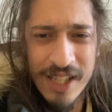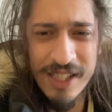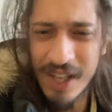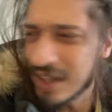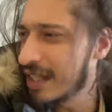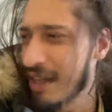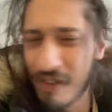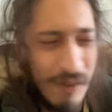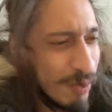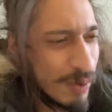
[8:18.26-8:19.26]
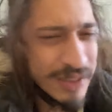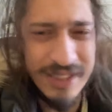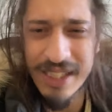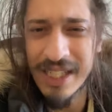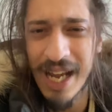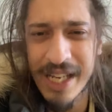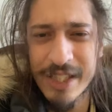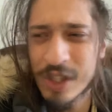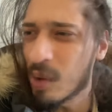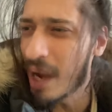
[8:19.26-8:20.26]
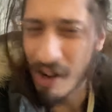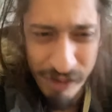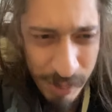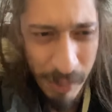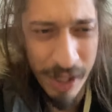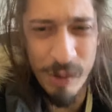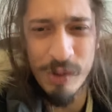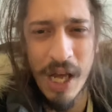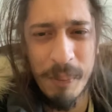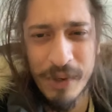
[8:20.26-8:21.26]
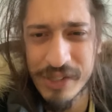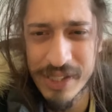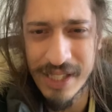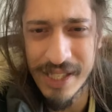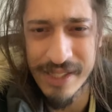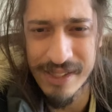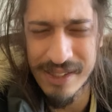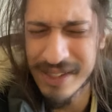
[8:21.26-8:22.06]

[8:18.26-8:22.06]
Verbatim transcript: Literally, if everyone's sitting, I can show everybody who that person is.